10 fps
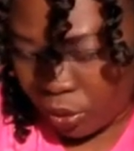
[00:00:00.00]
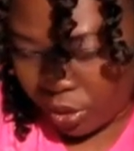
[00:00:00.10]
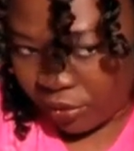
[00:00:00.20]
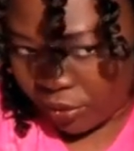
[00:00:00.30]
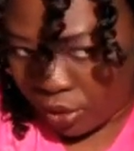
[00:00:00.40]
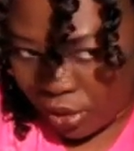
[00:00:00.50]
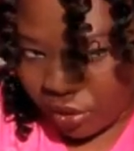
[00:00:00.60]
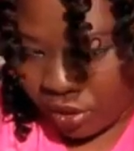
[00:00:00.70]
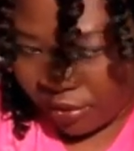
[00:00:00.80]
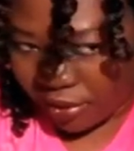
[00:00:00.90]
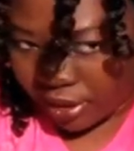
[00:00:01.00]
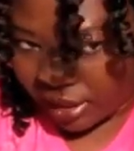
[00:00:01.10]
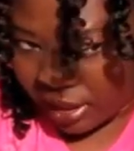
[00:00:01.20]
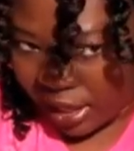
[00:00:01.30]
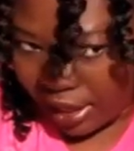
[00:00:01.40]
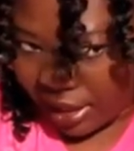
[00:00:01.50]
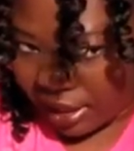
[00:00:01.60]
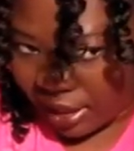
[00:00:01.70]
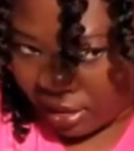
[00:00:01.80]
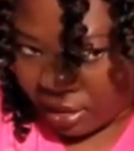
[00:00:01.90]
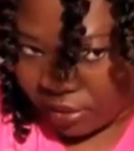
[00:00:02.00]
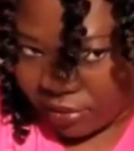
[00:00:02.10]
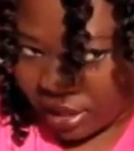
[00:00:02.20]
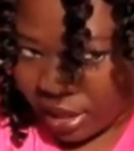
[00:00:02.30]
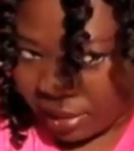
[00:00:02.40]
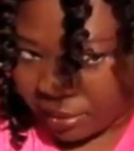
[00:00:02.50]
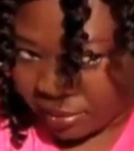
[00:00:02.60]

if you unravel it ahead of time.